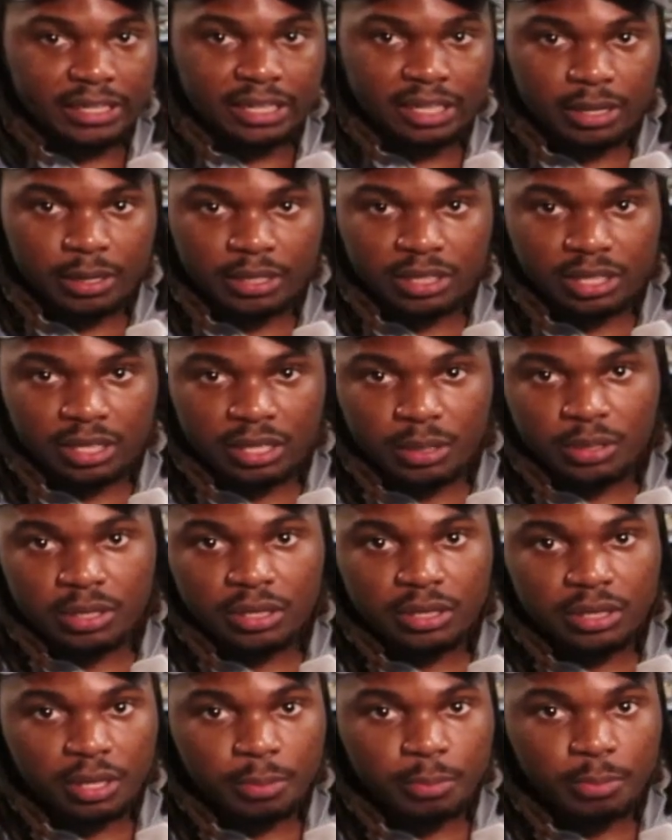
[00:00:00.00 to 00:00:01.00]
the
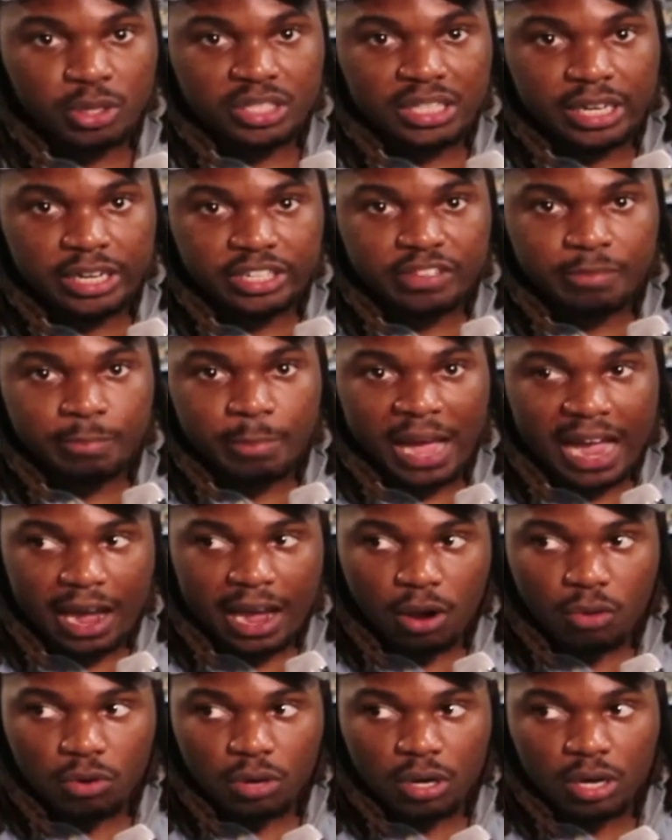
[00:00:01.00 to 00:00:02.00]
percentage of
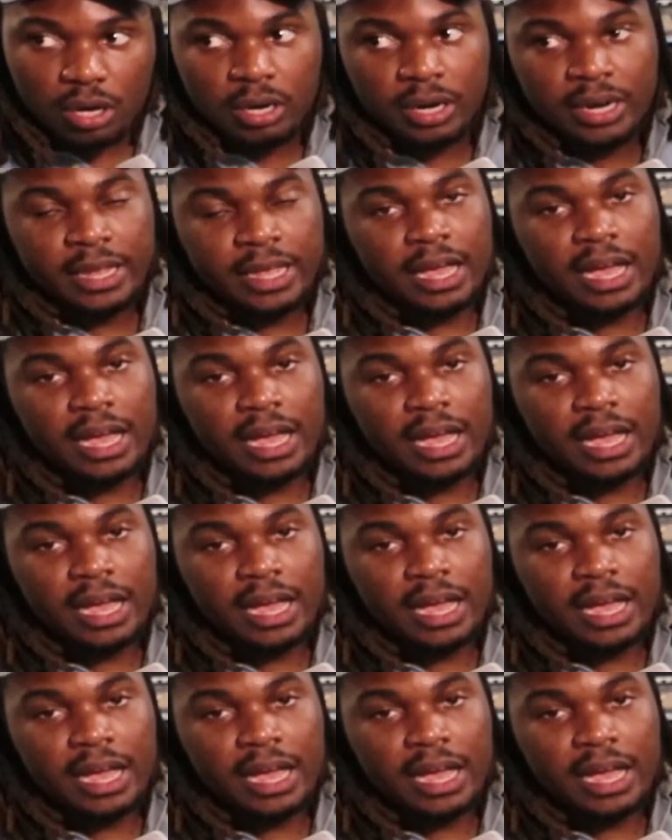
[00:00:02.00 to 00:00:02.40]
power,